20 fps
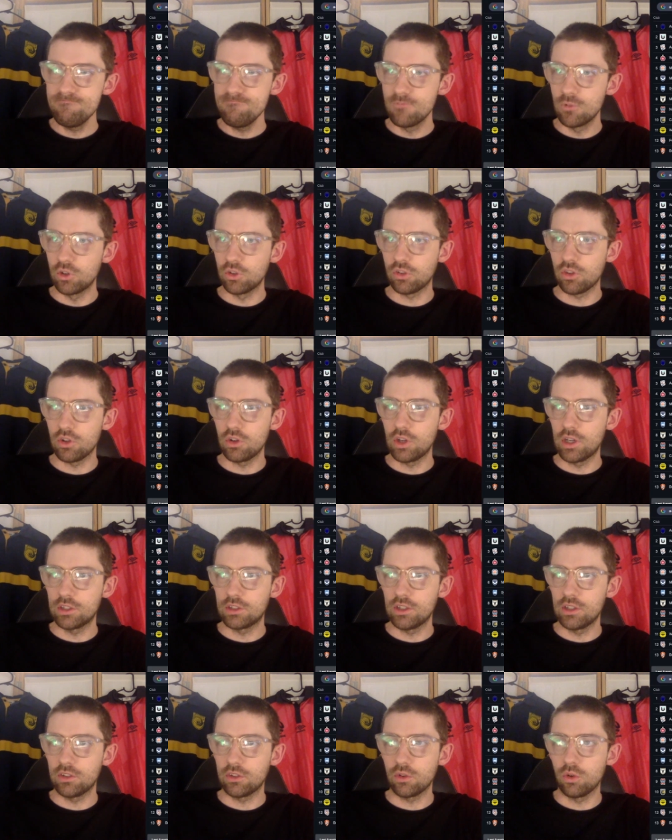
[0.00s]
Just the
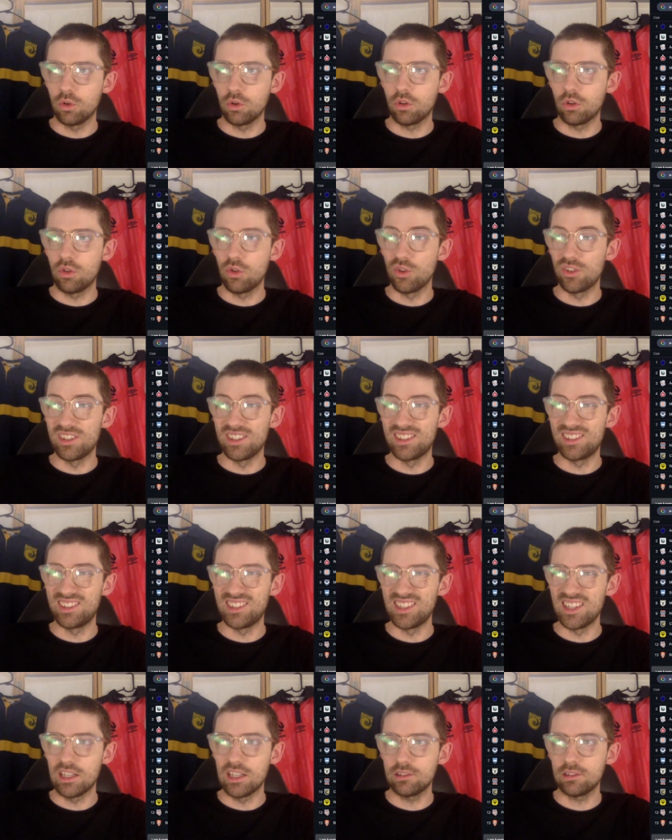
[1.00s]
19 scored,
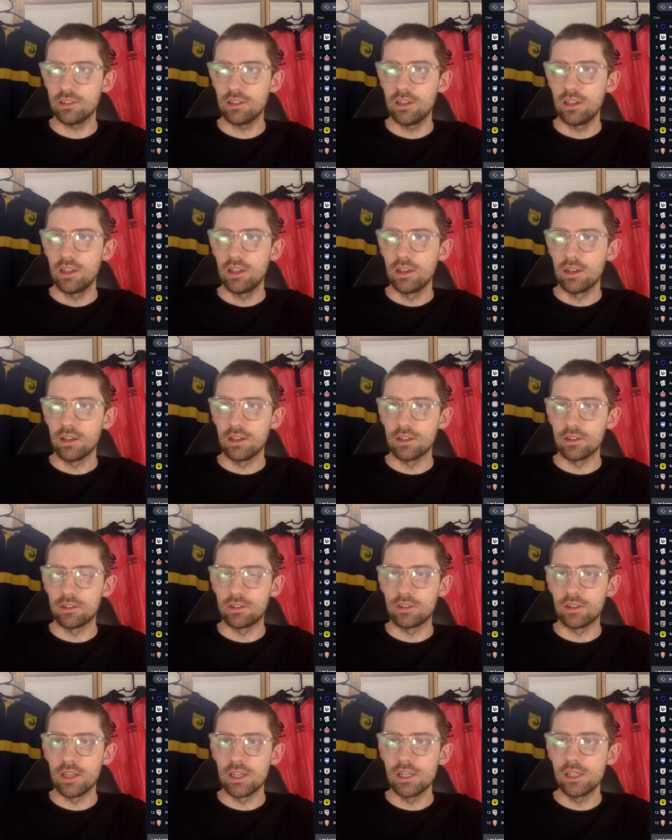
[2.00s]
36
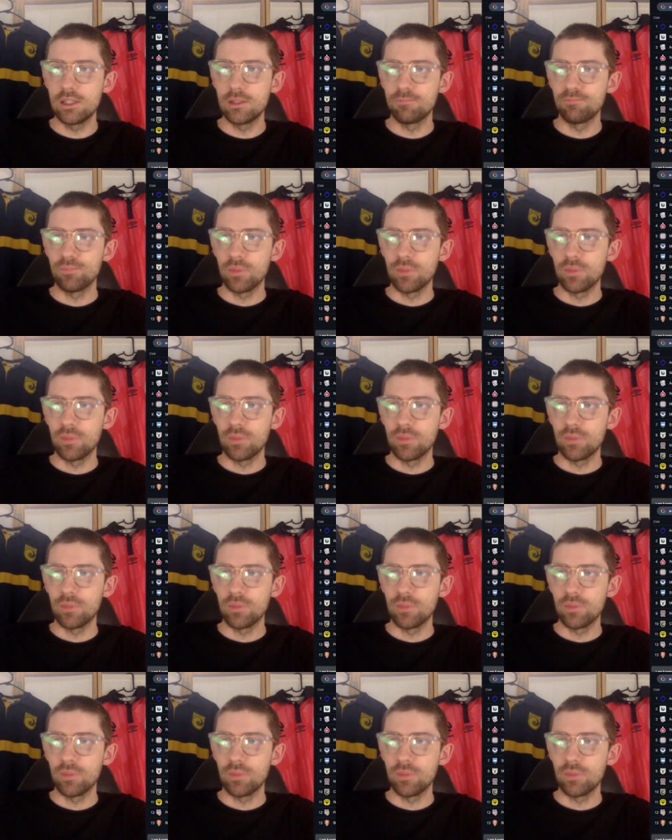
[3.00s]
conceded.